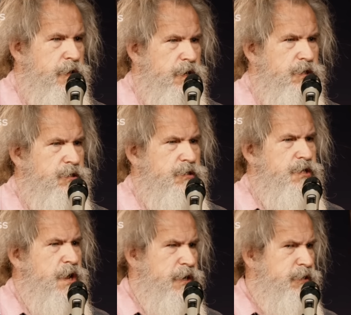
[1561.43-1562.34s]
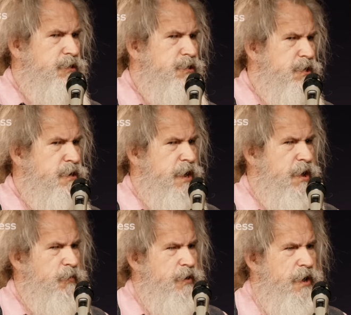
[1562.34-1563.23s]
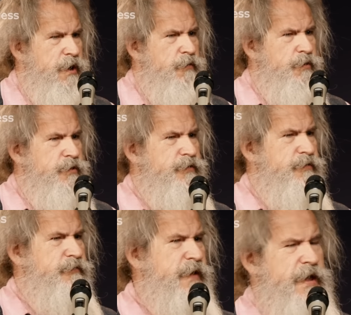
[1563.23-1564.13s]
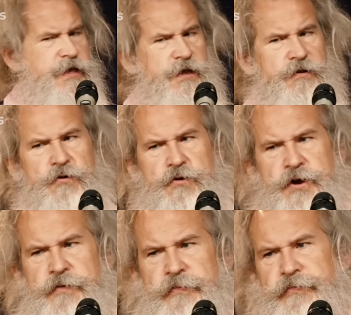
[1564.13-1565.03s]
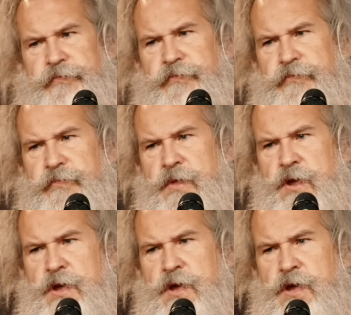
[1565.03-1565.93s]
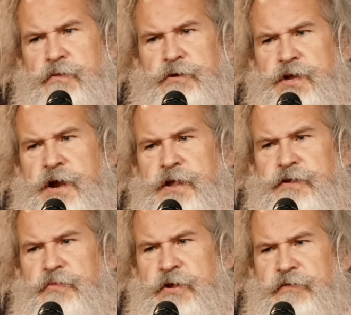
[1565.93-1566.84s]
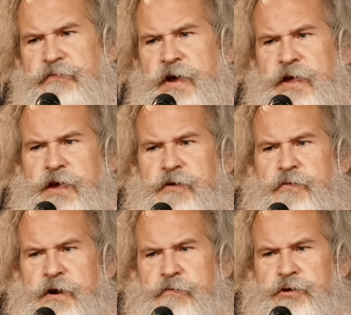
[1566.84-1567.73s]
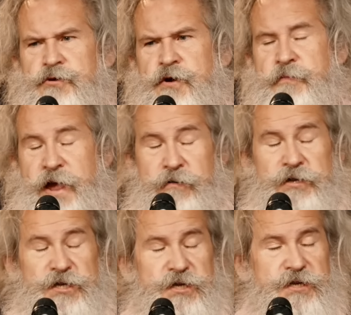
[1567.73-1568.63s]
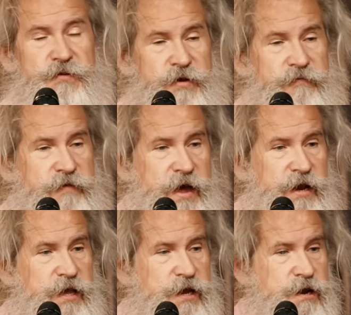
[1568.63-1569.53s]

Because it's not easy till now, but I was a fat kid growing up. It was not easy being a fat kid when I was growing up. Now it's easy to be a fat kid.